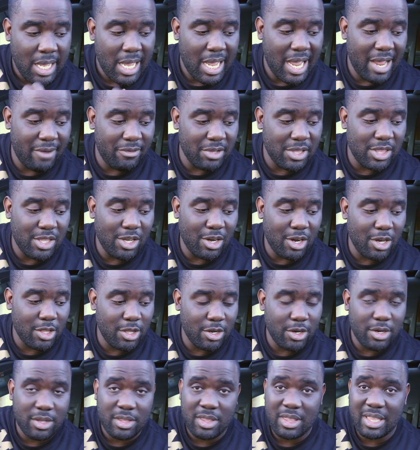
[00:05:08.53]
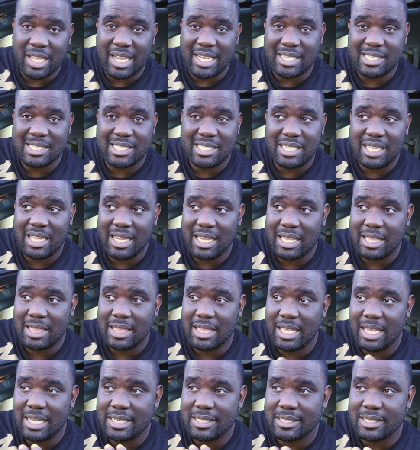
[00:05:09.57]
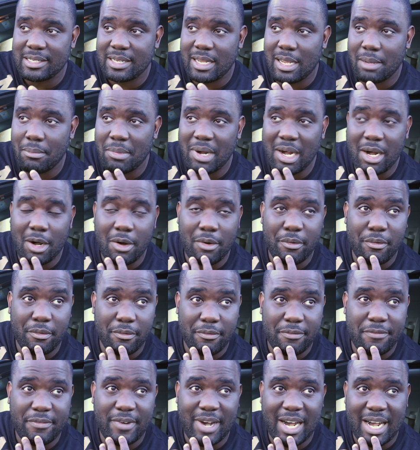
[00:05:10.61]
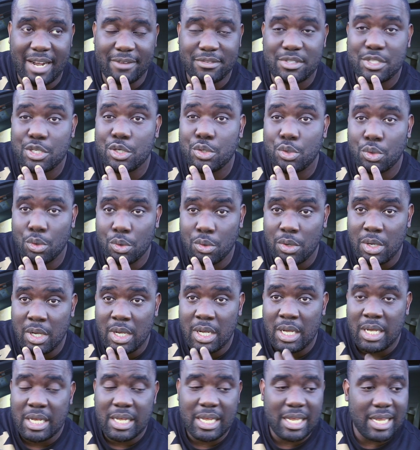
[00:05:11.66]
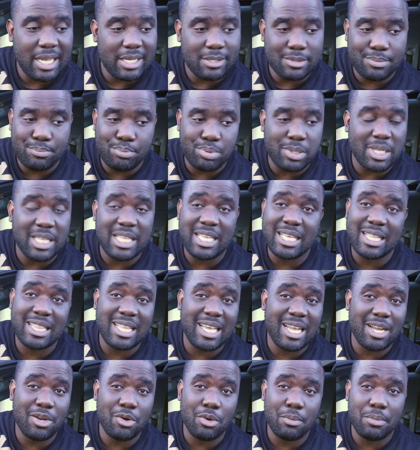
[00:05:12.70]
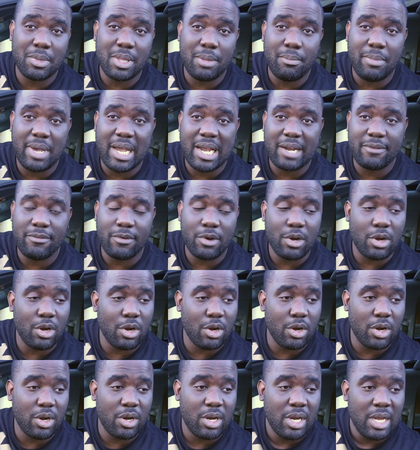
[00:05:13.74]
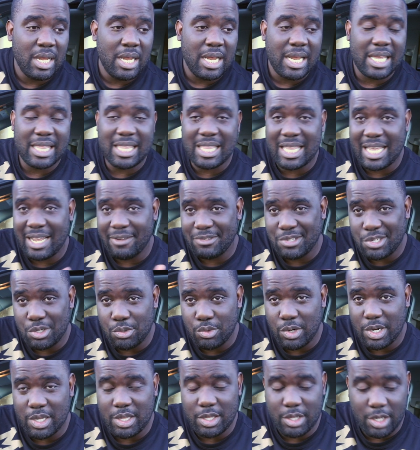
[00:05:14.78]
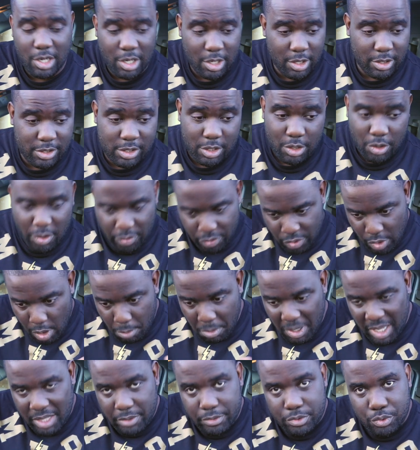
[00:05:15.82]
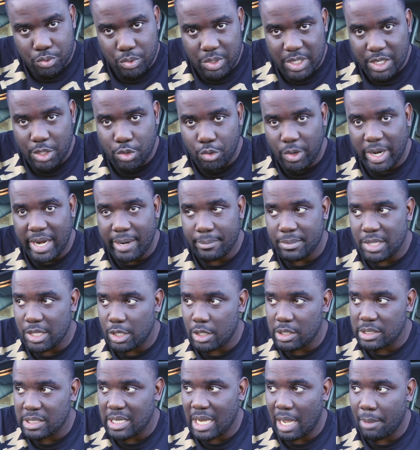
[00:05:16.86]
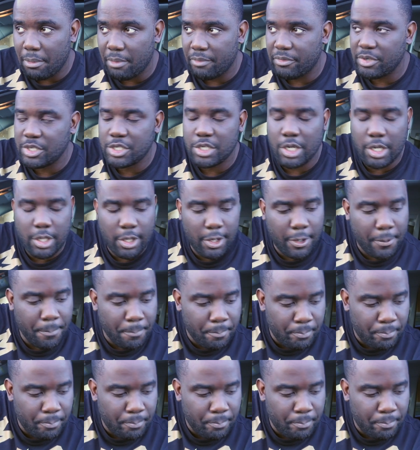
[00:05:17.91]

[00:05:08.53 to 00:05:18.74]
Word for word: I have a daughter that's 10 that's about 5'2". Plenty of leg room in the back for her, and then I have two other daughters, so nobody was really cramped and on top of each other.